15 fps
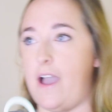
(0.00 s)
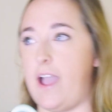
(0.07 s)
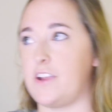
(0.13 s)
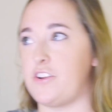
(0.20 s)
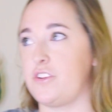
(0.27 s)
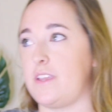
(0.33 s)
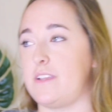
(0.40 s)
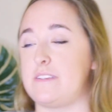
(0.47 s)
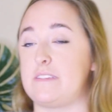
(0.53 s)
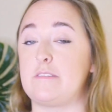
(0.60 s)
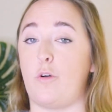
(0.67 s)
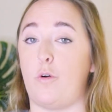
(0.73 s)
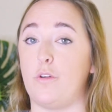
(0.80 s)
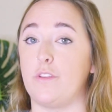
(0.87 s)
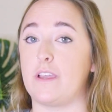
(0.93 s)
actually
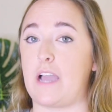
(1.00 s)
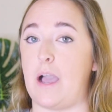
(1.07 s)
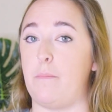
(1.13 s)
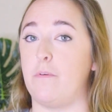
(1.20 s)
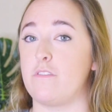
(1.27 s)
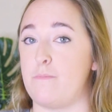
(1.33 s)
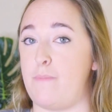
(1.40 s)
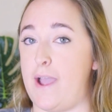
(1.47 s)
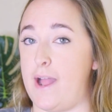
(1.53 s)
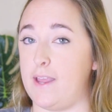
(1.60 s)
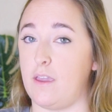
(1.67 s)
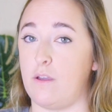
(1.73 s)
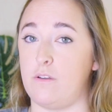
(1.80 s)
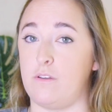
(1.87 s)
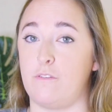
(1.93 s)
sold a couple of the
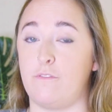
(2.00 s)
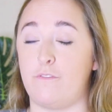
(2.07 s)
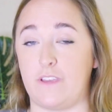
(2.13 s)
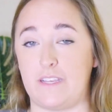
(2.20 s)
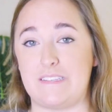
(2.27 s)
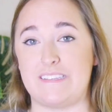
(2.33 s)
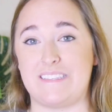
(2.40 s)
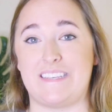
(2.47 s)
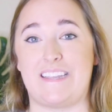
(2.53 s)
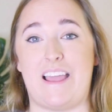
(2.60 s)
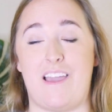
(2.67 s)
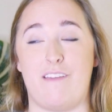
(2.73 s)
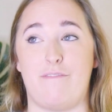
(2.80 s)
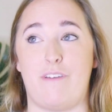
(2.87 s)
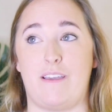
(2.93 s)
Patagonia fleeces that
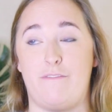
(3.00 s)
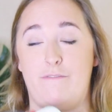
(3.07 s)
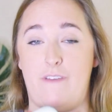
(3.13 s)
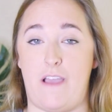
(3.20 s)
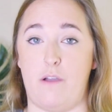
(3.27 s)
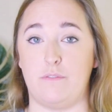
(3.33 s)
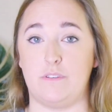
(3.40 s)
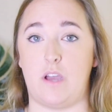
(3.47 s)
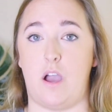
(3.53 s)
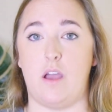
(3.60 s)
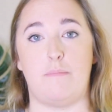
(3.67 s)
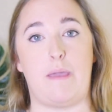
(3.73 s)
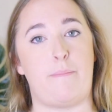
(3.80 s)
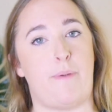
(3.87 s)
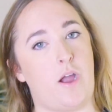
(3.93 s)
I've found
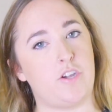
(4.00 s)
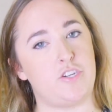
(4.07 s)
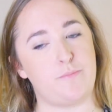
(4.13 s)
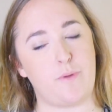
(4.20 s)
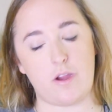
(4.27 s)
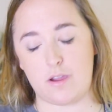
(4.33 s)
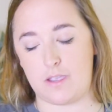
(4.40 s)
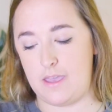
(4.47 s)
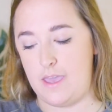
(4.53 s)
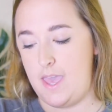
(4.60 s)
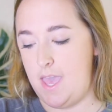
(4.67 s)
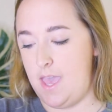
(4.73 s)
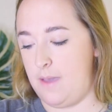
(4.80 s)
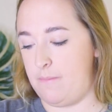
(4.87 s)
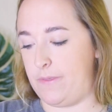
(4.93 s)
on my Poshmark,
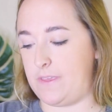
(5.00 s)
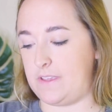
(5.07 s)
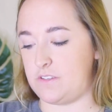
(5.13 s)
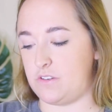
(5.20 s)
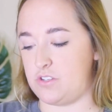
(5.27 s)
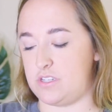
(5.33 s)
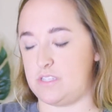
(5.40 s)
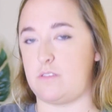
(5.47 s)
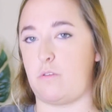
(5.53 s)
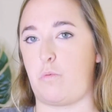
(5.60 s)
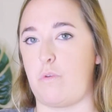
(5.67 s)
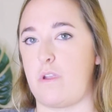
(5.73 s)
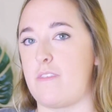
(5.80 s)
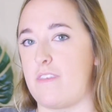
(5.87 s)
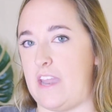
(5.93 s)
but these are just the
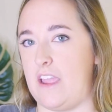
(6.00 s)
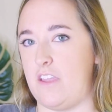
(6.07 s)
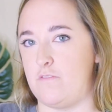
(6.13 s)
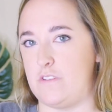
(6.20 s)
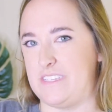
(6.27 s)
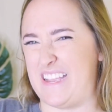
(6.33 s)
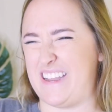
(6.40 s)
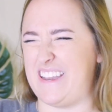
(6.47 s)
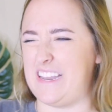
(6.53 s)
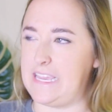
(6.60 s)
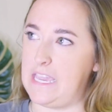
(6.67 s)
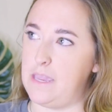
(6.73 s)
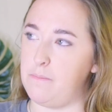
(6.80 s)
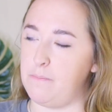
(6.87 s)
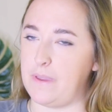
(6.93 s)
3 that I've decided to
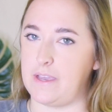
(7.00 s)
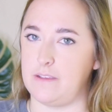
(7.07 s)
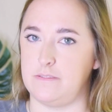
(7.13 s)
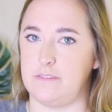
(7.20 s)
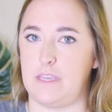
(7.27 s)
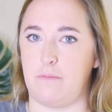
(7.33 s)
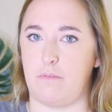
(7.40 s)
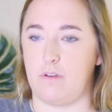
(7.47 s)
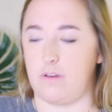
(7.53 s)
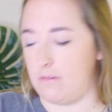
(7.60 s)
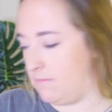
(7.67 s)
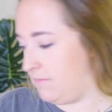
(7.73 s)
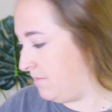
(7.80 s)
keep because they were,